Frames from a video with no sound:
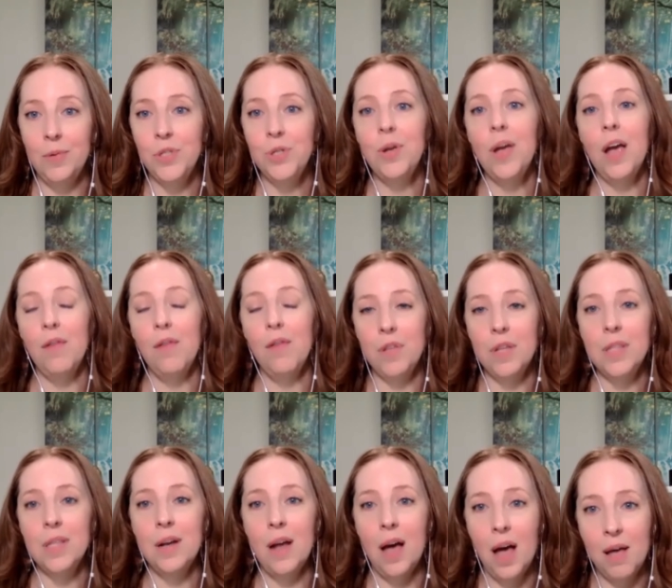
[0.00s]
to everything
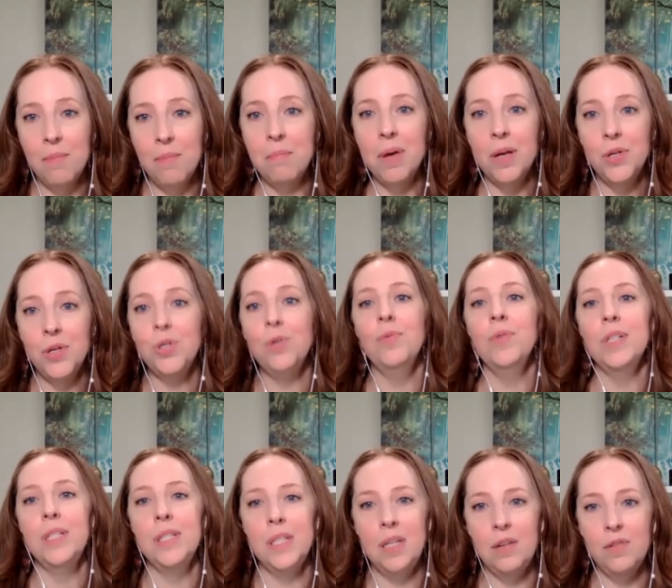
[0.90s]
that I'm meant to
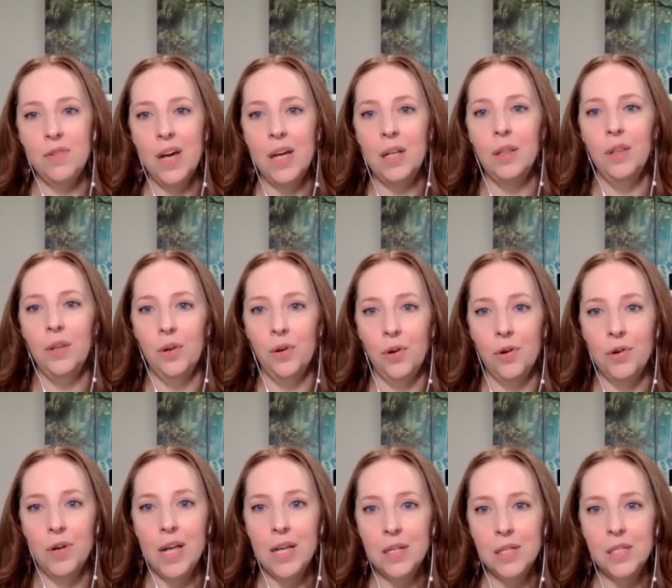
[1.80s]
receive and
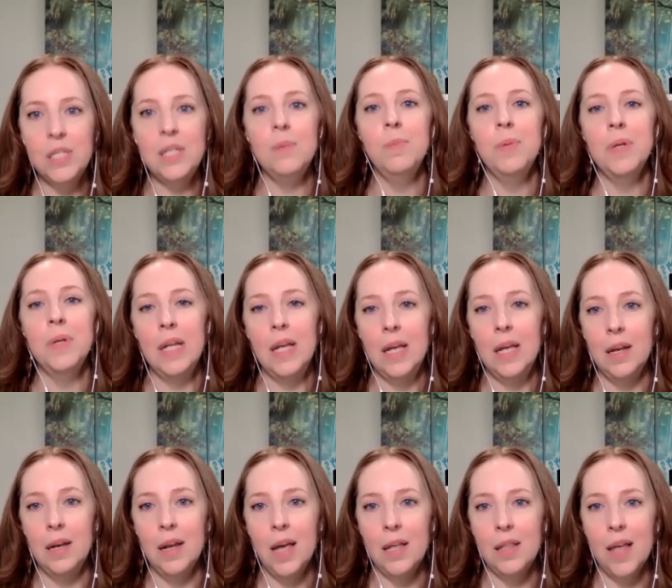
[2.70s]
learn and deepen
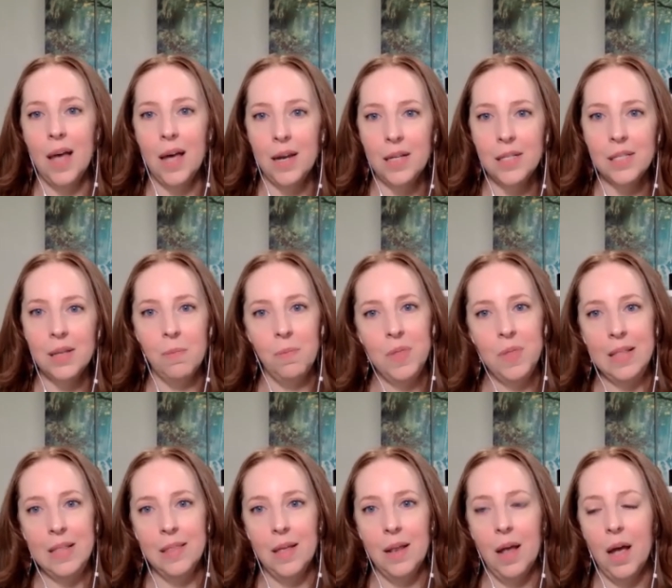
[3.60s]
in. And that is
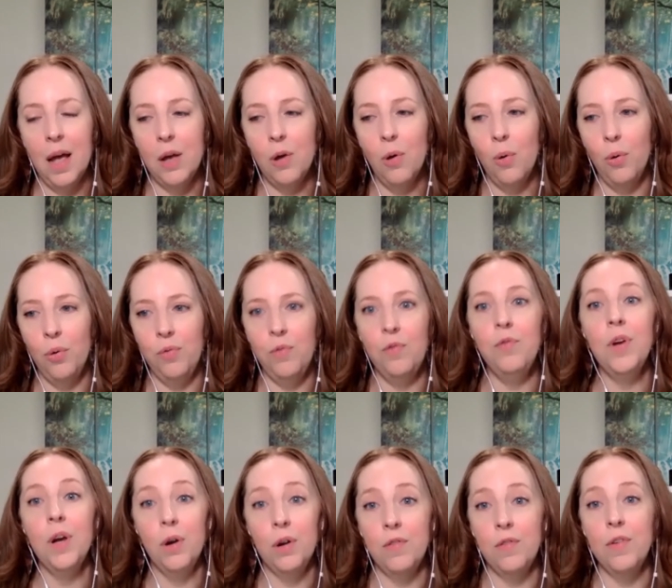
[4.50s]
something that I hold
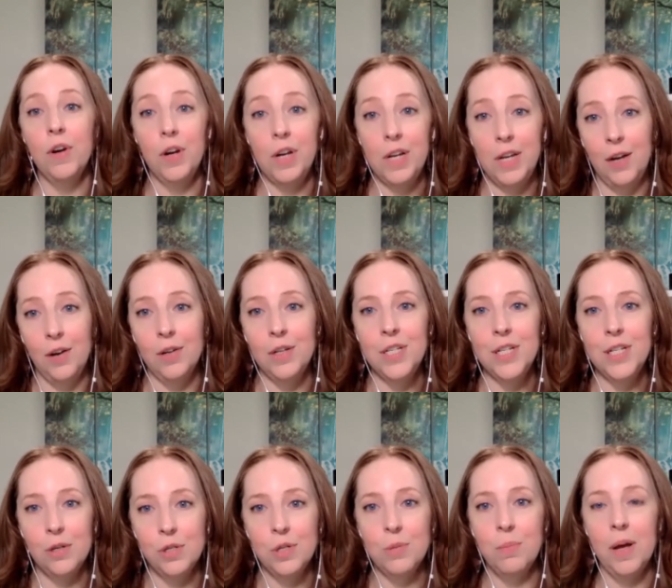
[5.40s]
very, very near and
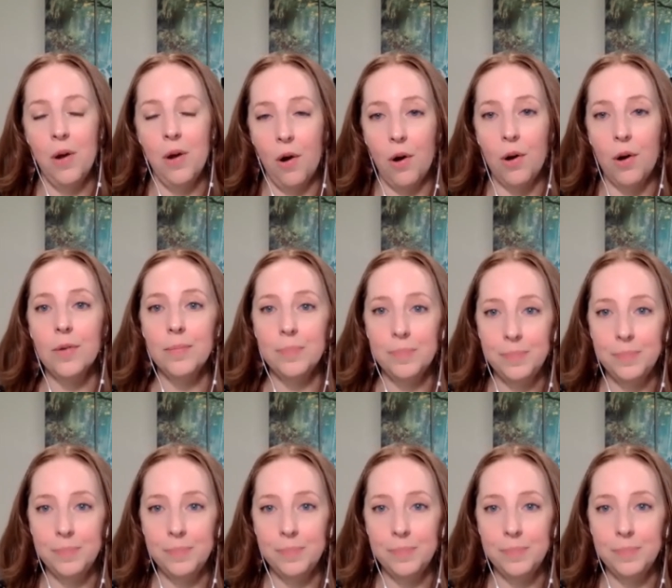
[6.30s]
dear to my heart.